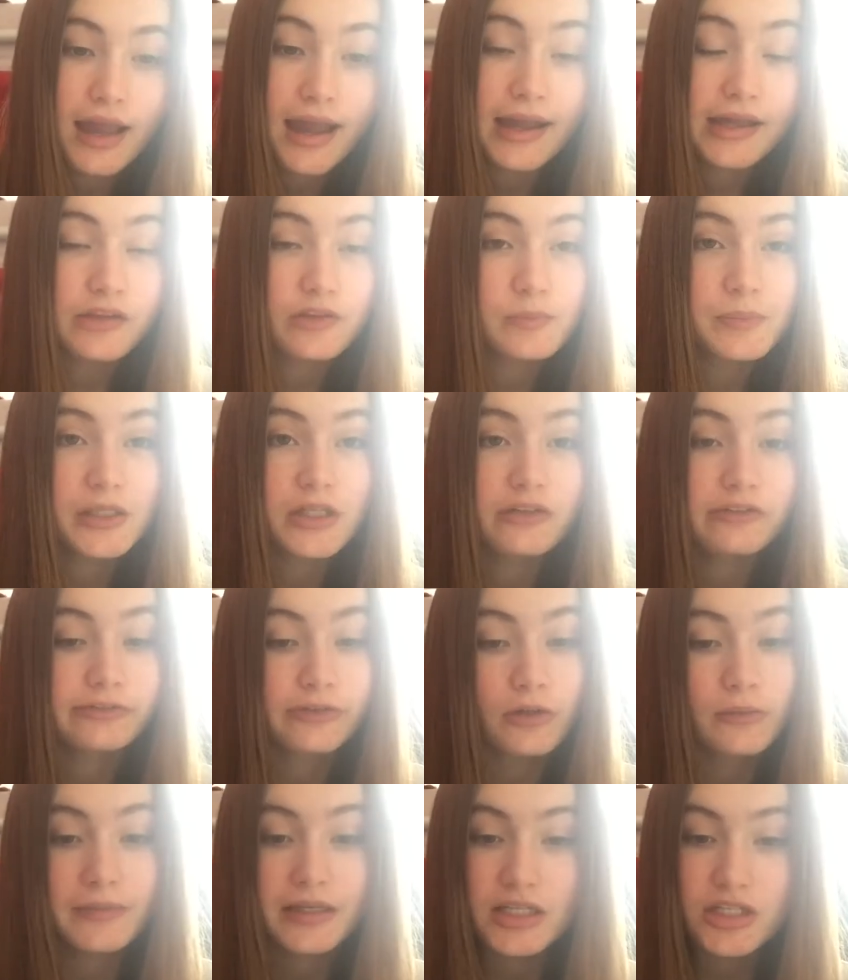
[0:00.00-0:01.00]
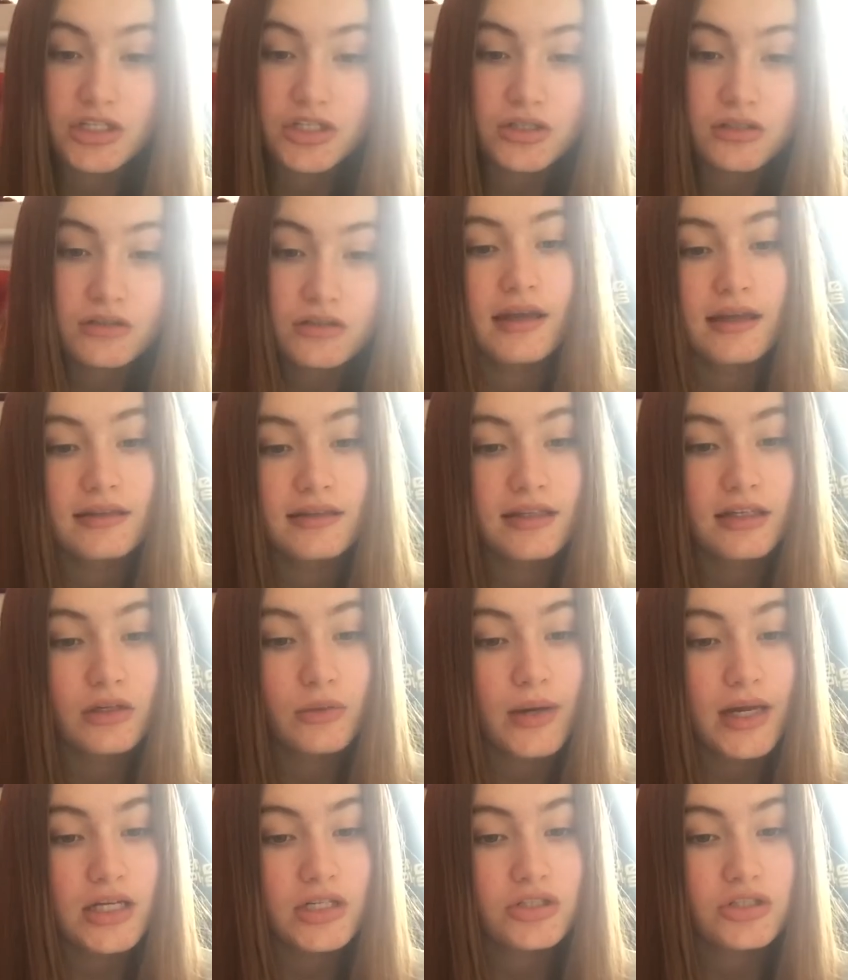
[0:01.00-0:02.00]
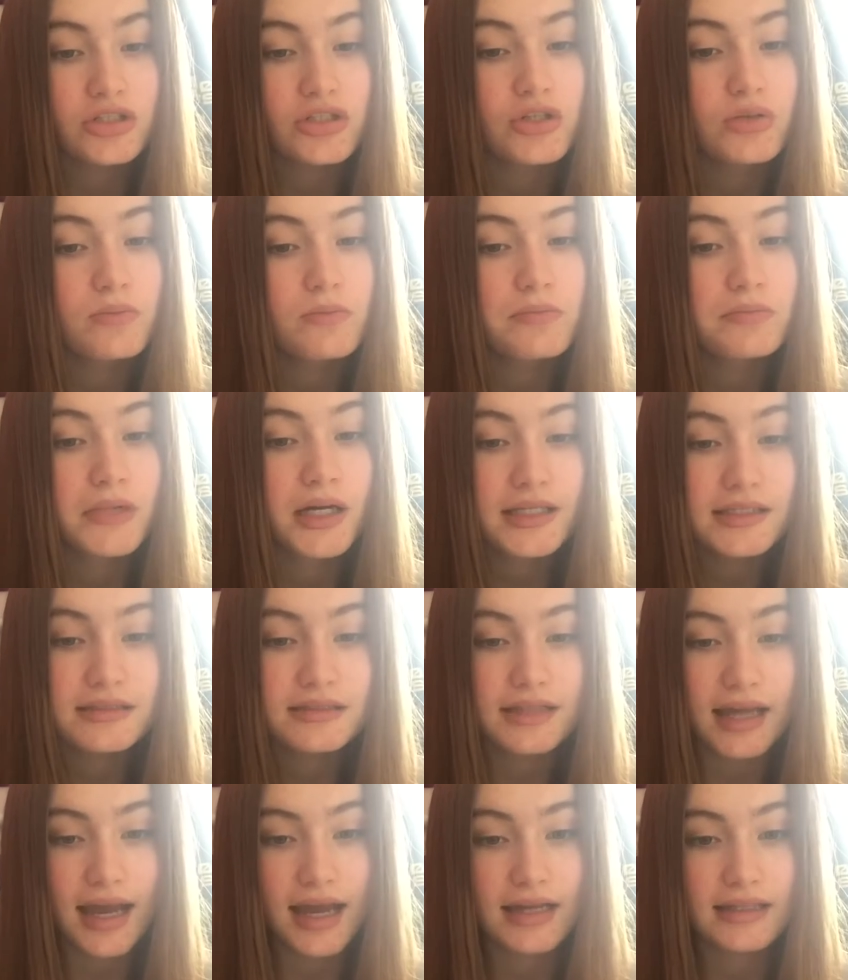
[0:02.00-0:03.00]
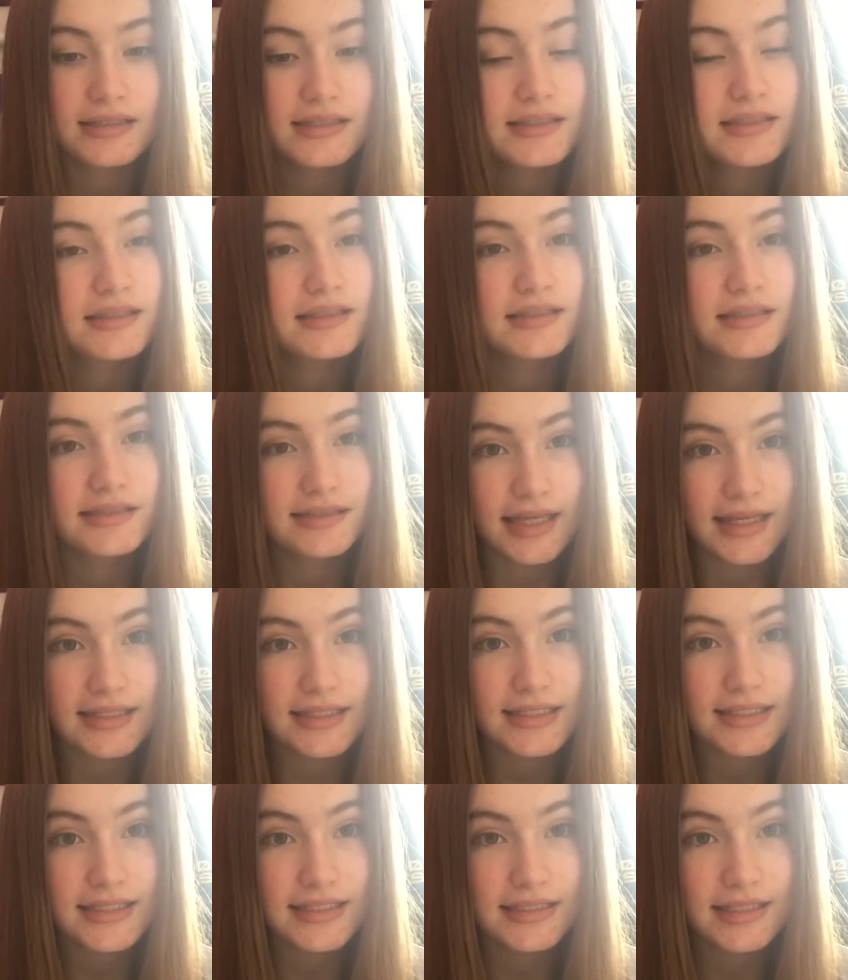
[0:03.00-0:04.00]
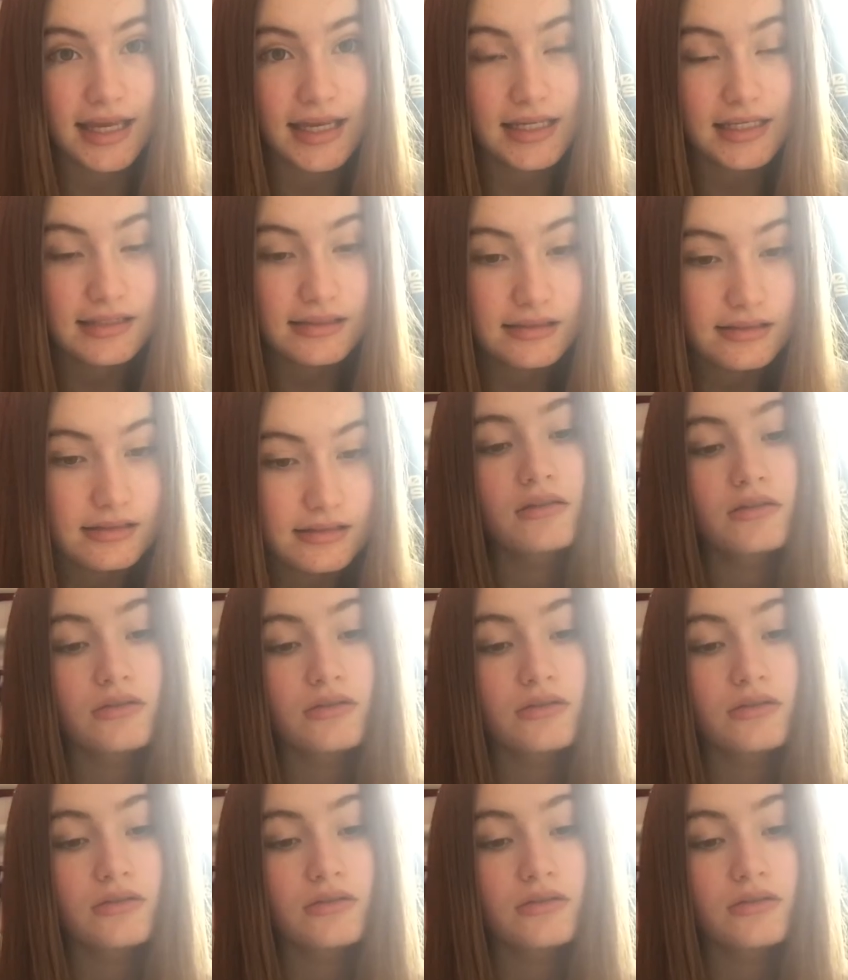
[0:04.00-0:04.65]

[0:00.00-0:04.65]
Enthalpy of formation, in the equation you must add standard states.